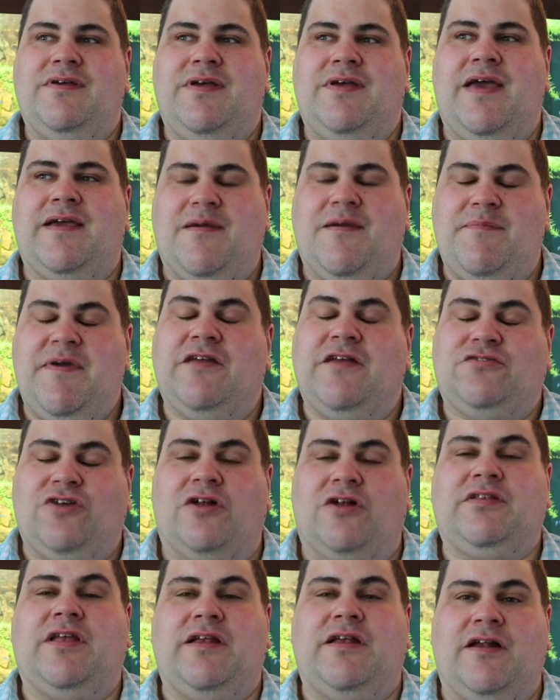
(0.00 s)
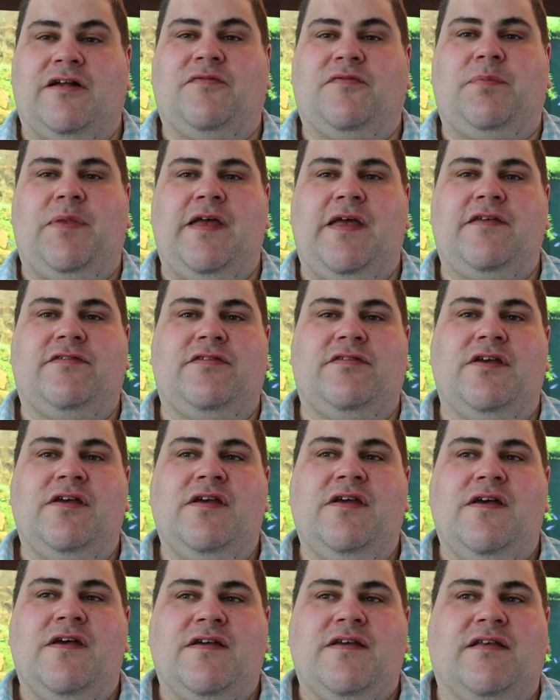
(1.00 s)
It can be a daunting enough place,
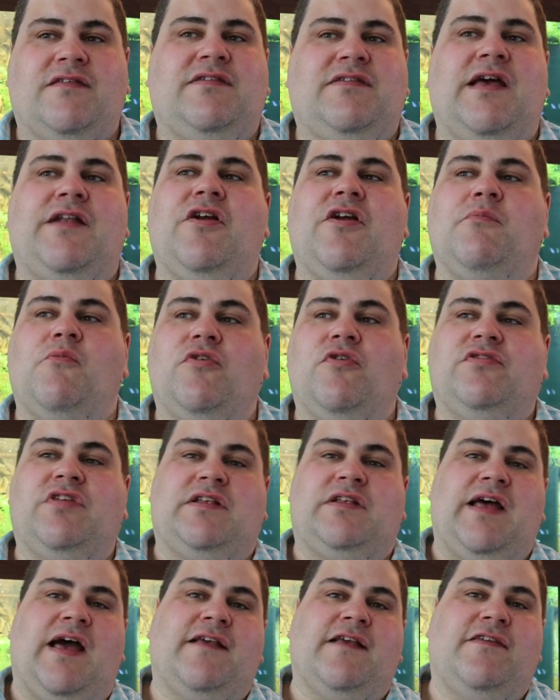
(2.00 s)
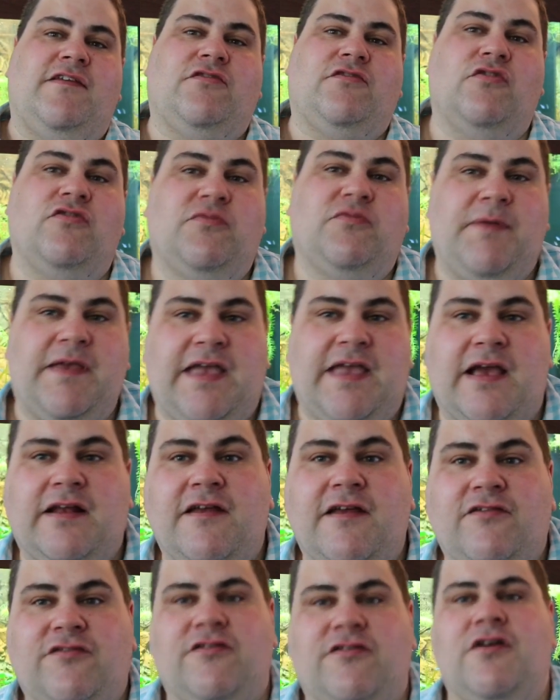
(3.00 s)
considering most of the taxis don't speak
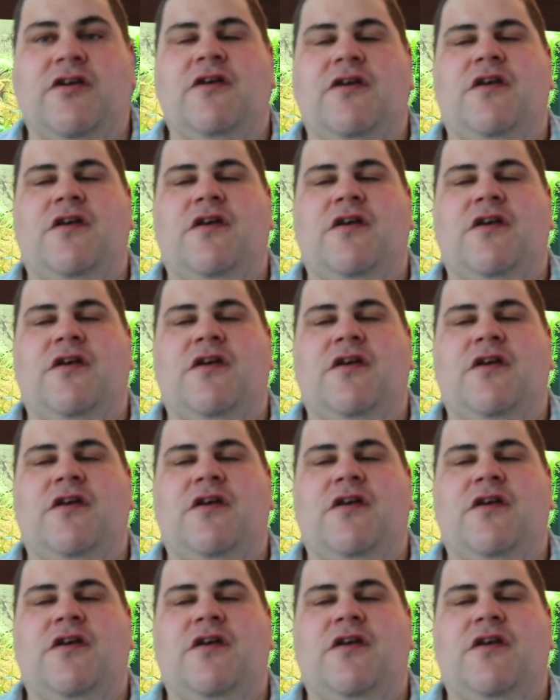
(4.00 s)
English.